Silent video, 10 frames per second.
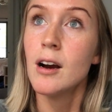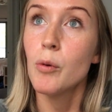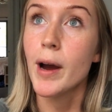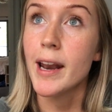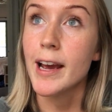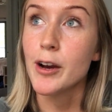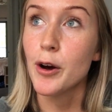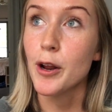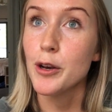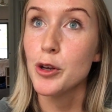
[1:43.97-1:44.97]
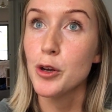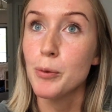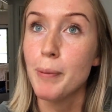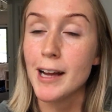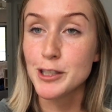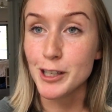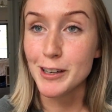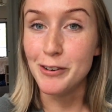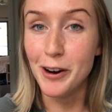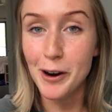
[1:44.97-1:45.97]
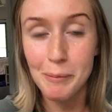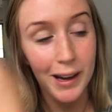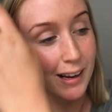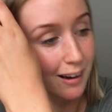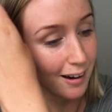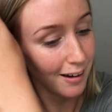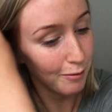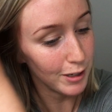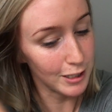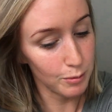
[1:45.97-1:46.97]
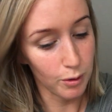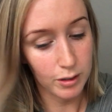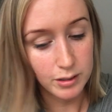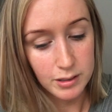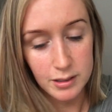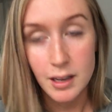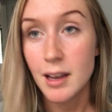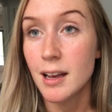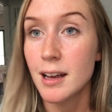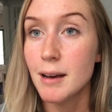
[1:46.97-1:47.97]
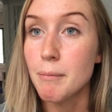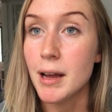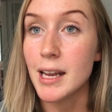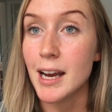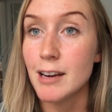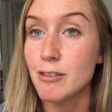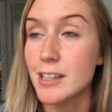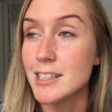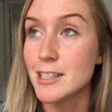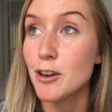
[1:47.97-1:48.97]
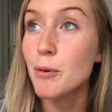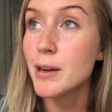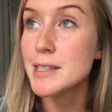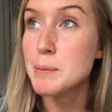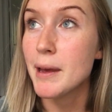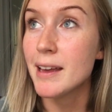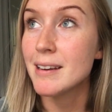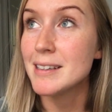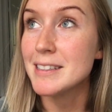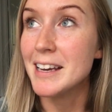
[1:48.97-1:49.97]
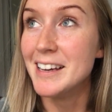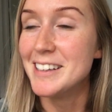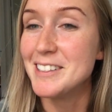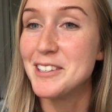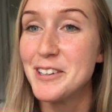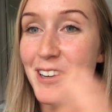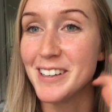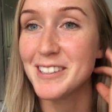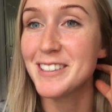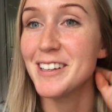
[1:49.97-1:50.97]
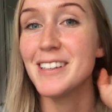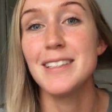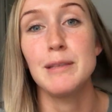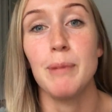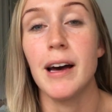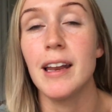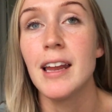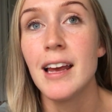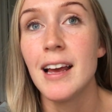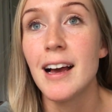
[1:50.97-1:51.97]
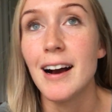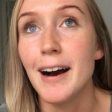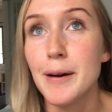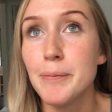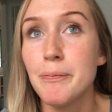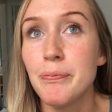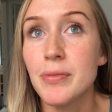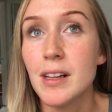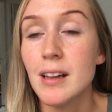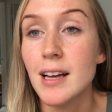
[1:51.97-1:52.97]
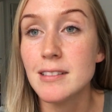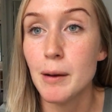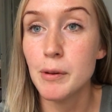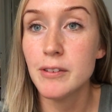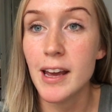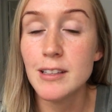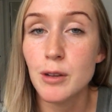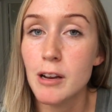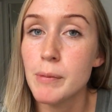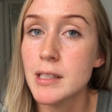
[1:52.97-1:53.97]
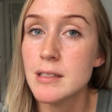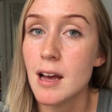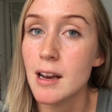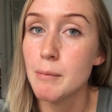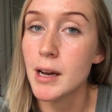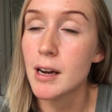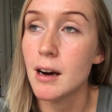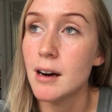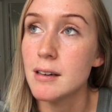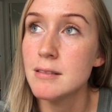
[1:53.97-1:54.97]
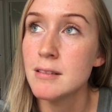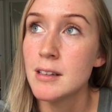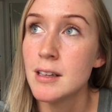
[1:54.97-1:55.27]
went and got a new battery for my car, which was money I really did not want to spend, $200, but the last couple of days when I've been starting my car,